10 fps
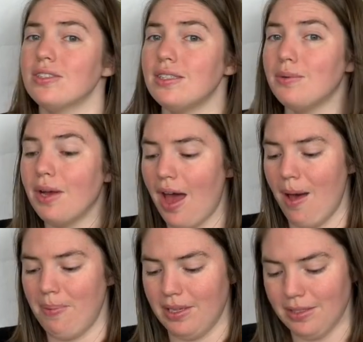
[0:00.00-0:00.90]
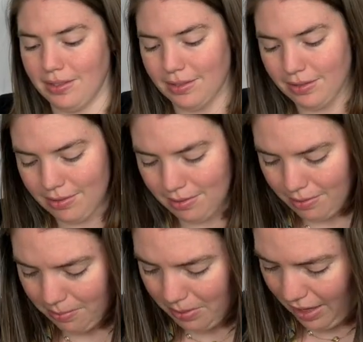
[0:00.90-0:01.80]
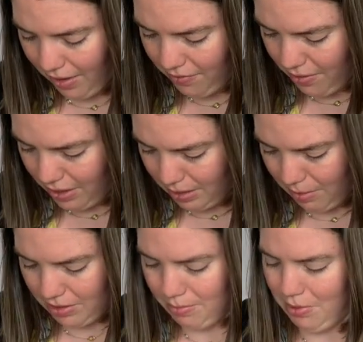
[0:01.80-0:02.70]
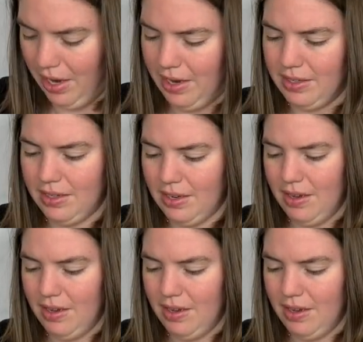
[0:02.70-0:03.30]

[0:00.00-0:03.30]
and see what happens. But I have no idea about the brand.